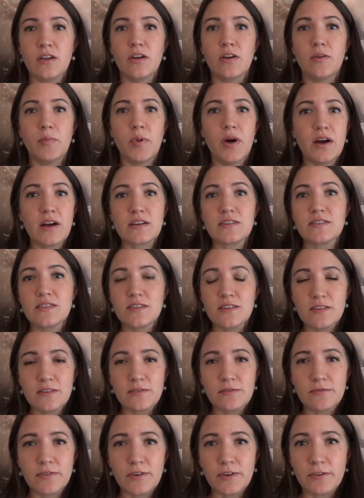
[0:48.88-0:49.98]

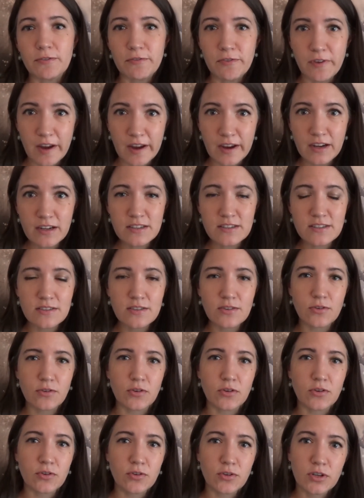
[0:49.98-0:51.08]
positive effects
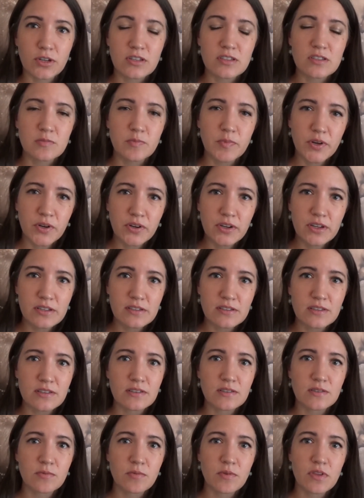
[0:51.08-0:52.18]
or good
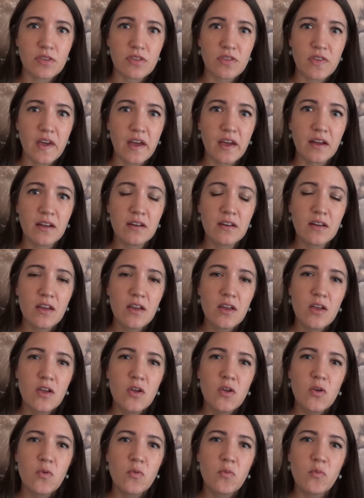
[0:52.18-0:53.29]
experiences with that.
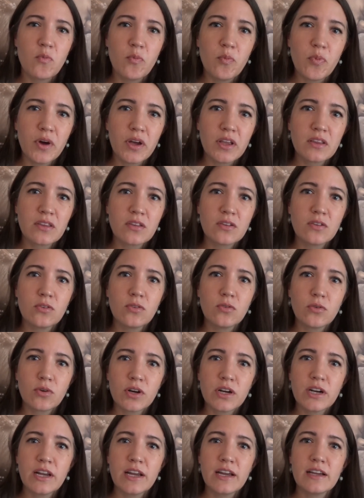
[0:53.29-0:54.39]
But the
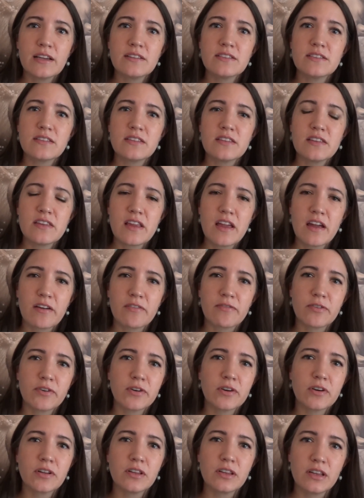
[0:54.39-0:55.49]
Lord has
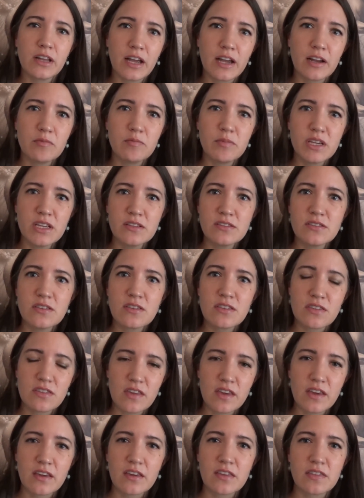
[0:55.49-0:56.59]
never led me to
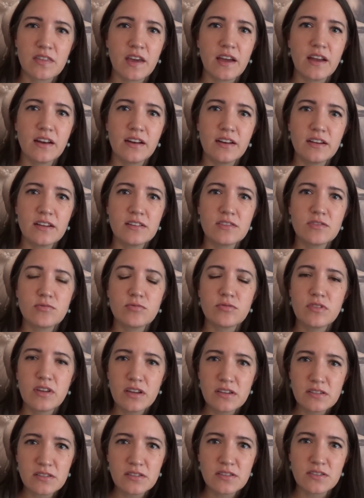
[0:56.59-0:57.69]
think that it's
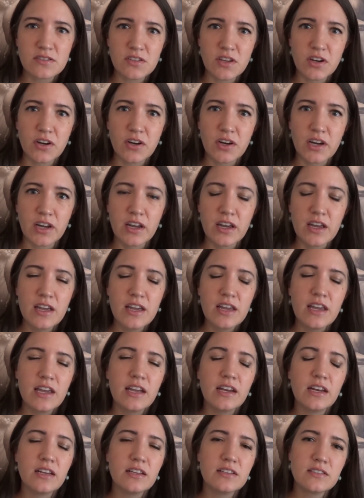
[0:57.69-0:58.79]
necessary,
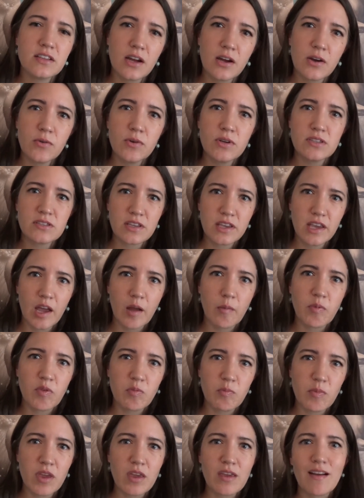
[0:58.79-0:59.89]
and He's always
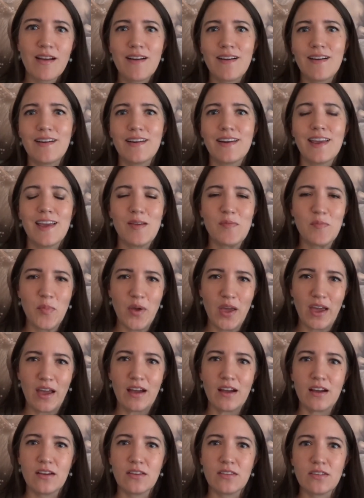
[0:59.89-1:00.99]
kept me on a
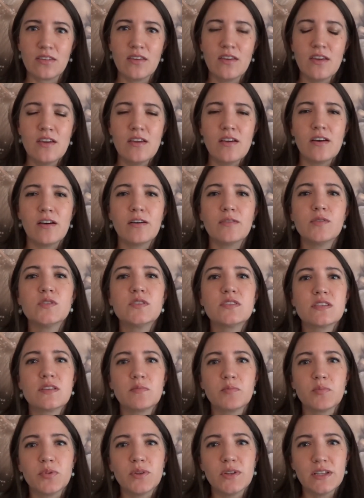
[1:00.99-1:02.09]
path of
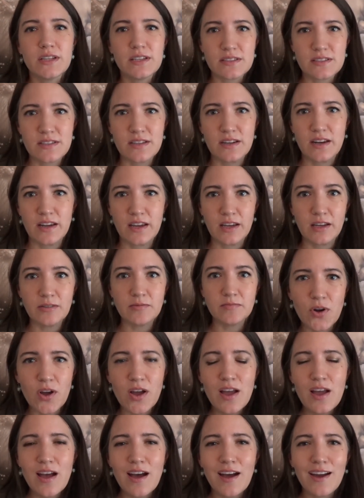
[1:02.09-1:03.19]
simplicity.
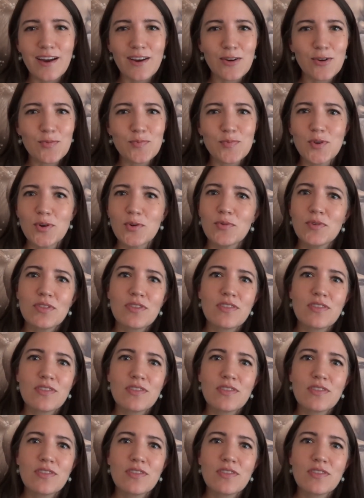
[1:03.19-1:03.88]
I hope no one